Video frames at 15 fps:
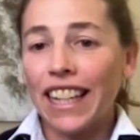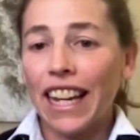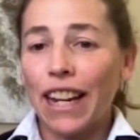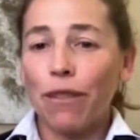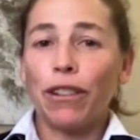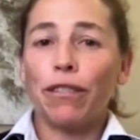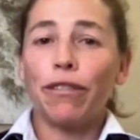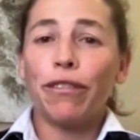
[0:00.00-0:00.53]
they
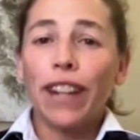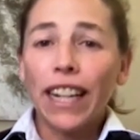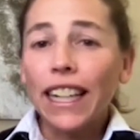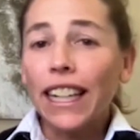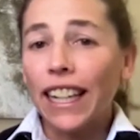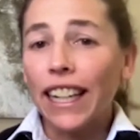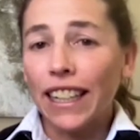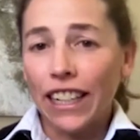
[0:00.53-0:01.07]
will
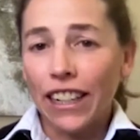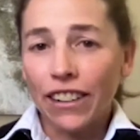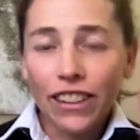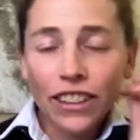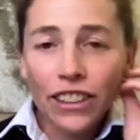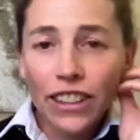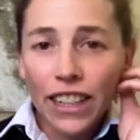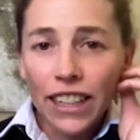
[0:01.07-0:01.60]
find it,
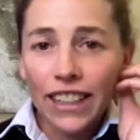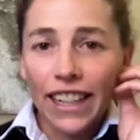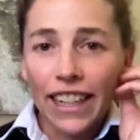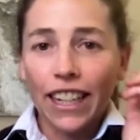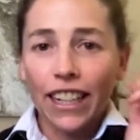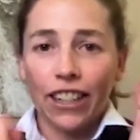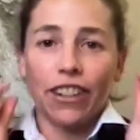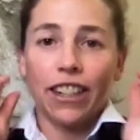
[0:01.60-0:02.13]
including
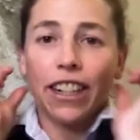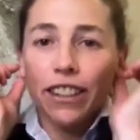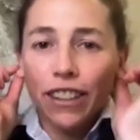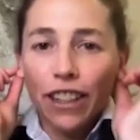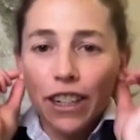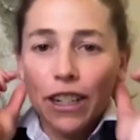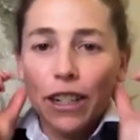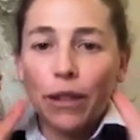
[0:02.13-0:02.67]
like your
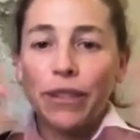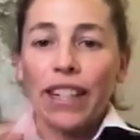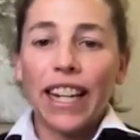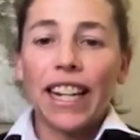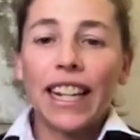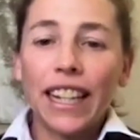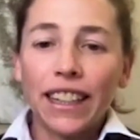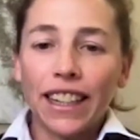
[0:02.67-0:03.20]
earlobes,
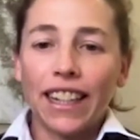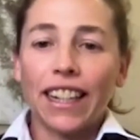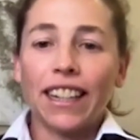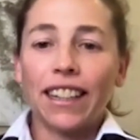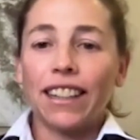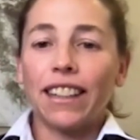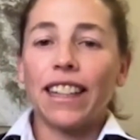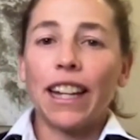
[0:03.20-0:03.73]

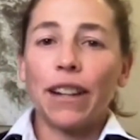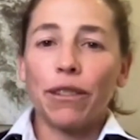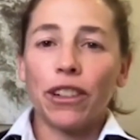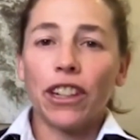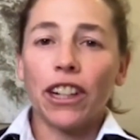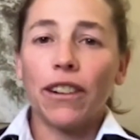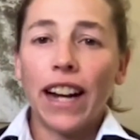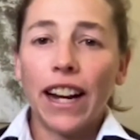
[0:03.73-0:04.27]
anything they will
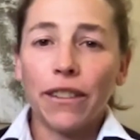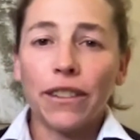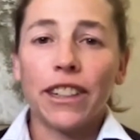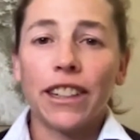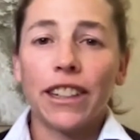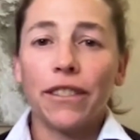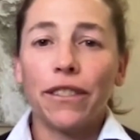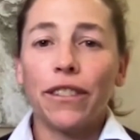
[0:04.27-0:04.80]
go
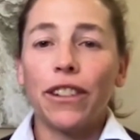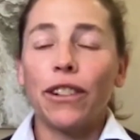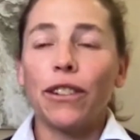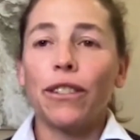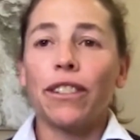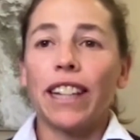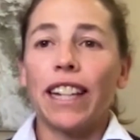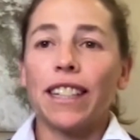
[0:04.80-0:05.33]
after if
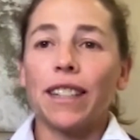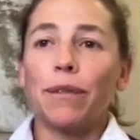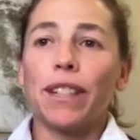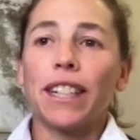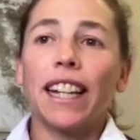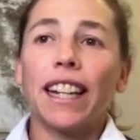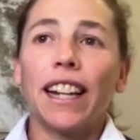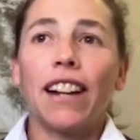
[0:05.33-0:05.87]
you let some
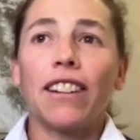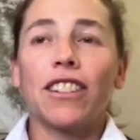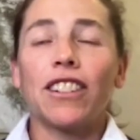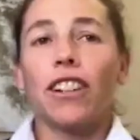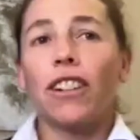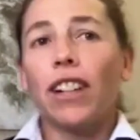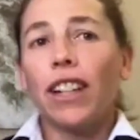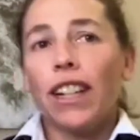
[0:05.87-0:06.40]
skin out. So